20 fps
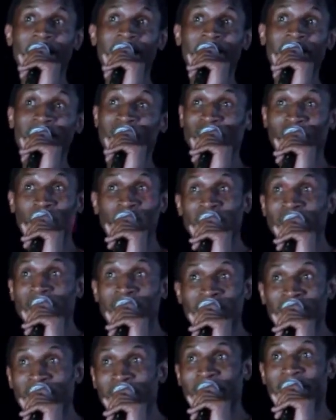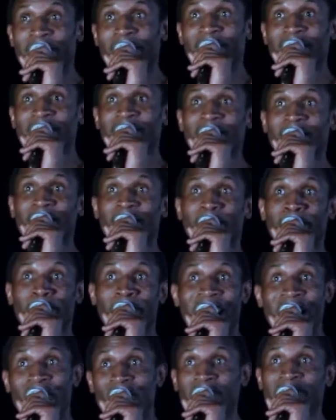if he told his family that
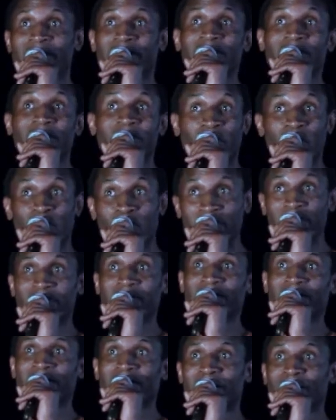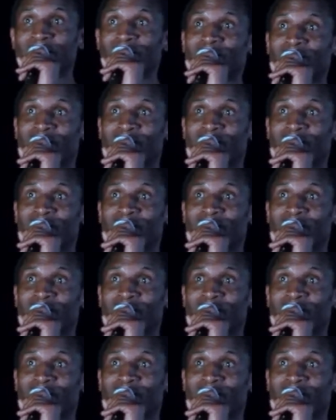Parrot had requested them to